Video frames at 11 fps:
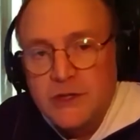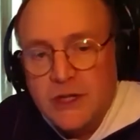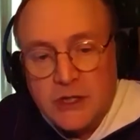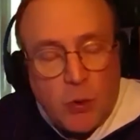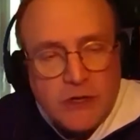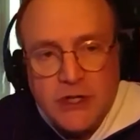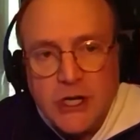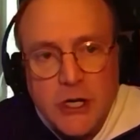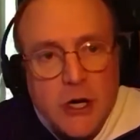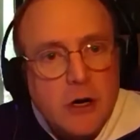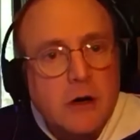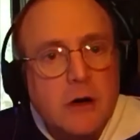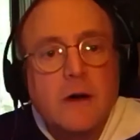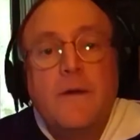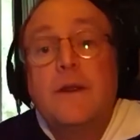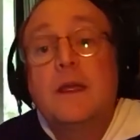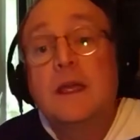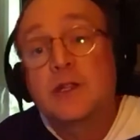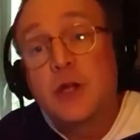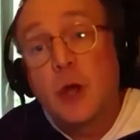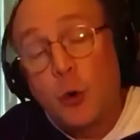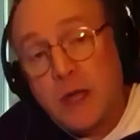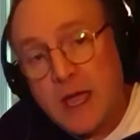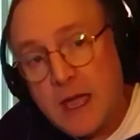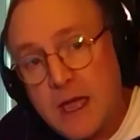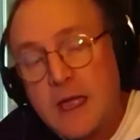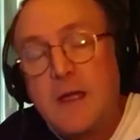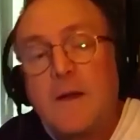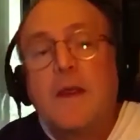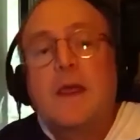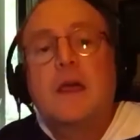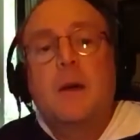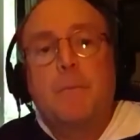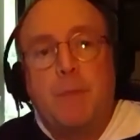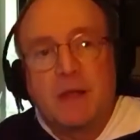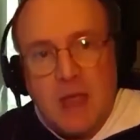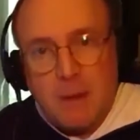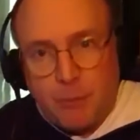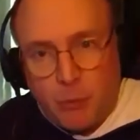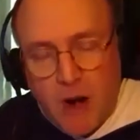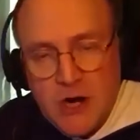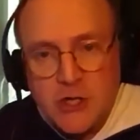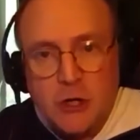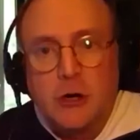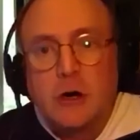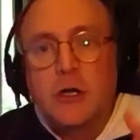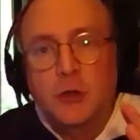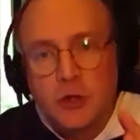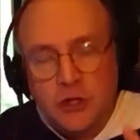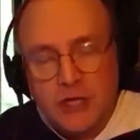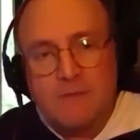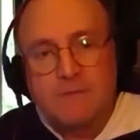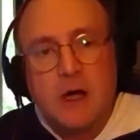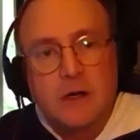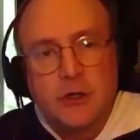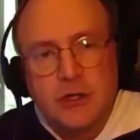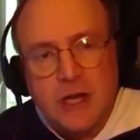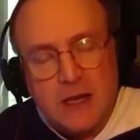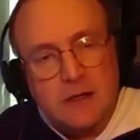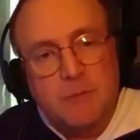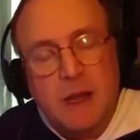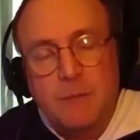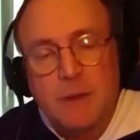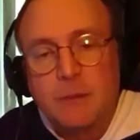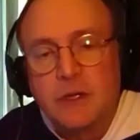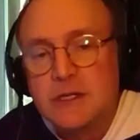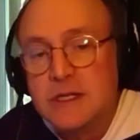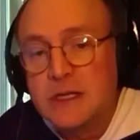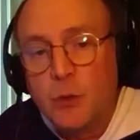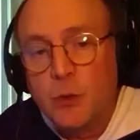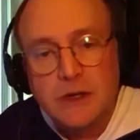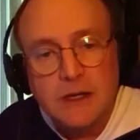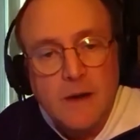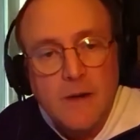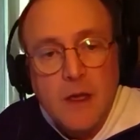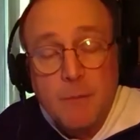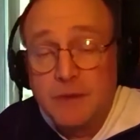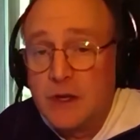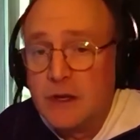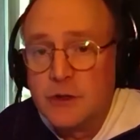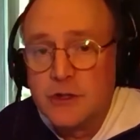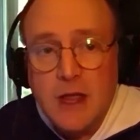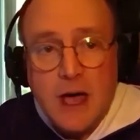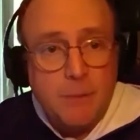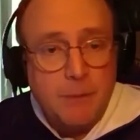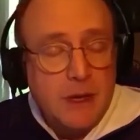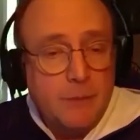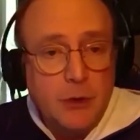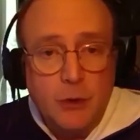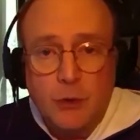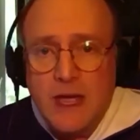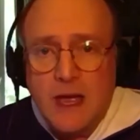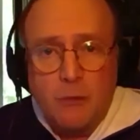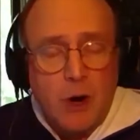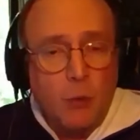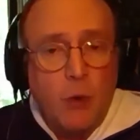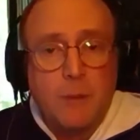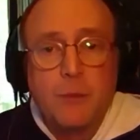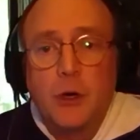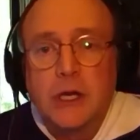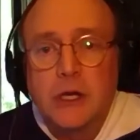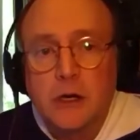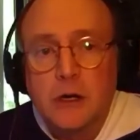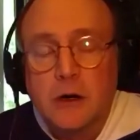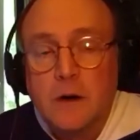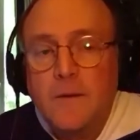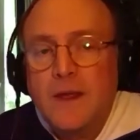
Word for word: twice a year, it's okay." But that pressure, you just have to understand and be able to deal with it. But then there's a lot of people who, "Hey, I write 1 book a year,"